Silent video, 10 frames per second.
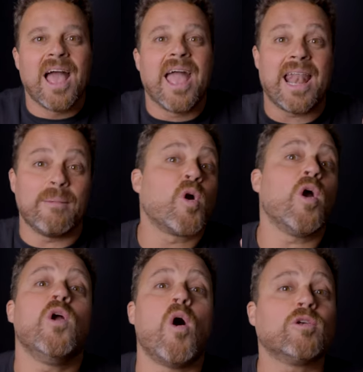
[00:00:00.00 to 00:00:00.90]
And I'm
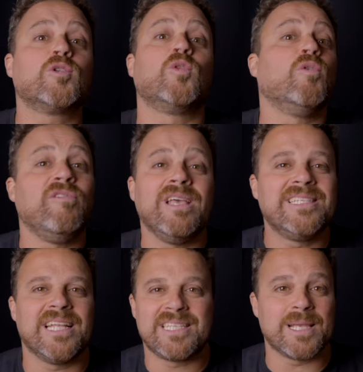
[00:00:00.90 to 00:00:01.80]
going also to
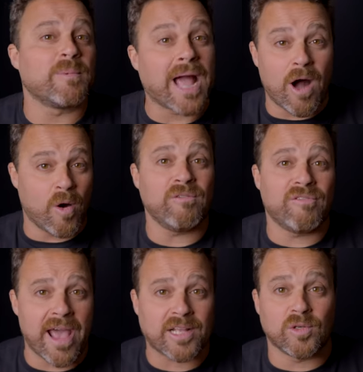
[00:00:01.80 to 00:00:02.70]
visit some cajon
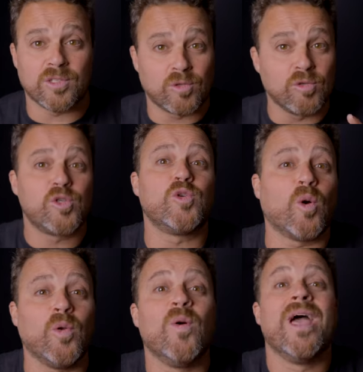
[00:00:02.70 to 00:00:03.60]
factories to show
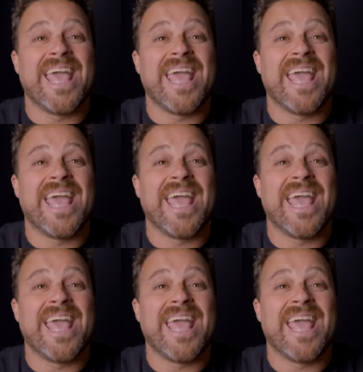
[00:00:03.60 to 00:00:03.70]
you